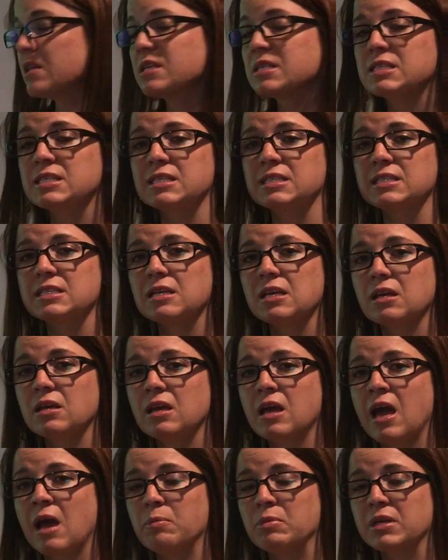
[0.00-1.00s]
this
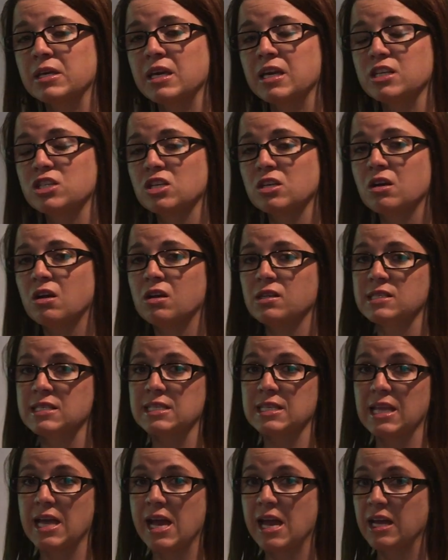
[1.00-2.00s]
application called
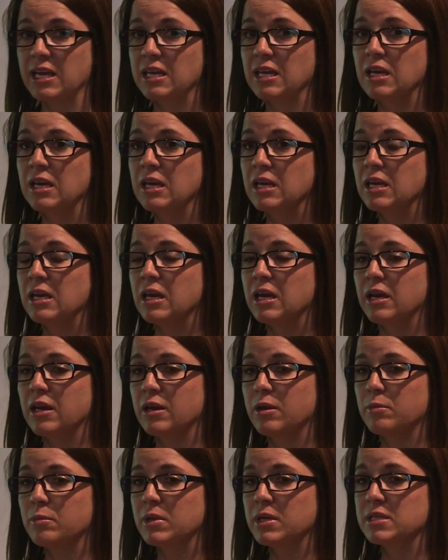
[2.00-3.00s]
Slack.
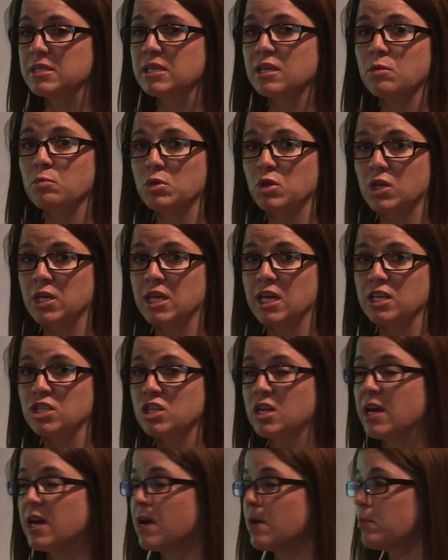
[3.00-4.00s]
It's a
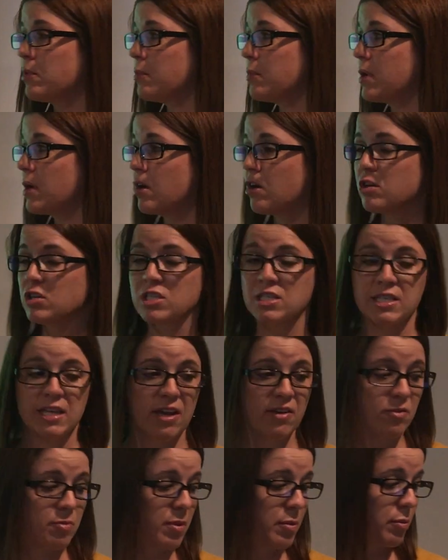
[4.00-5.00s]
communication app among our
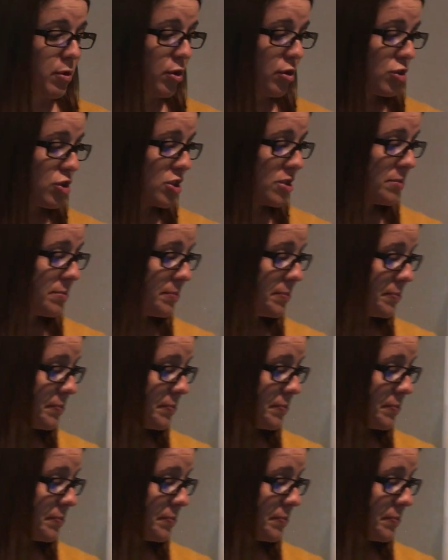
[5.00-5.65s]
staff members.